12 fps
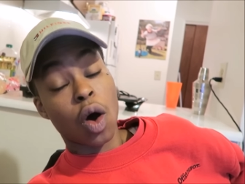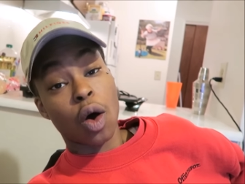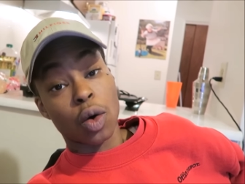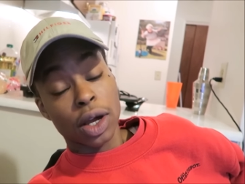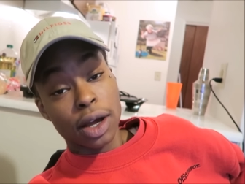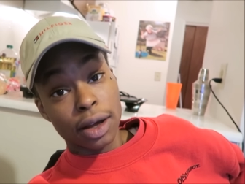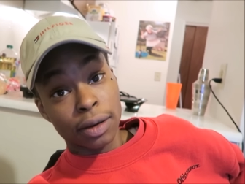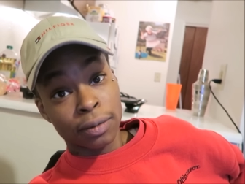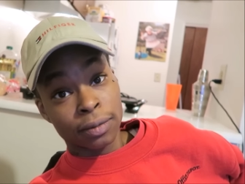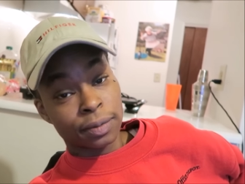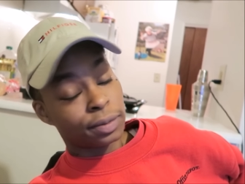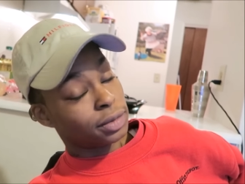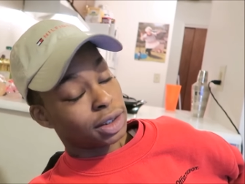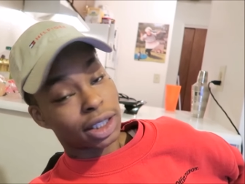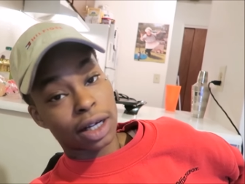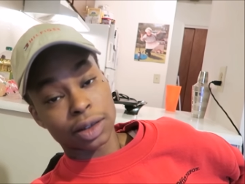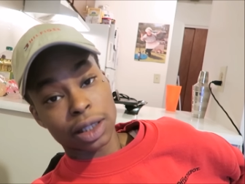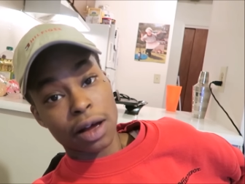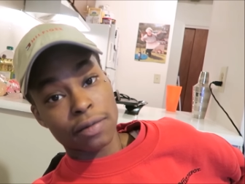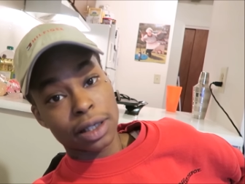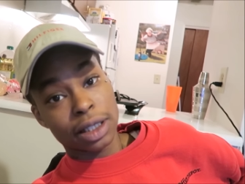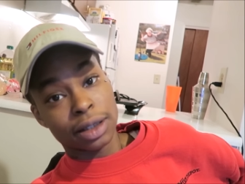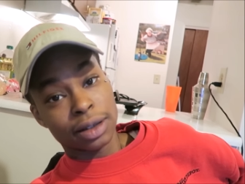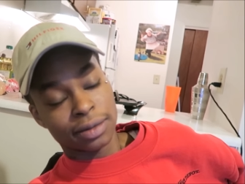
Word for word: Oh yeah, sounds lovely.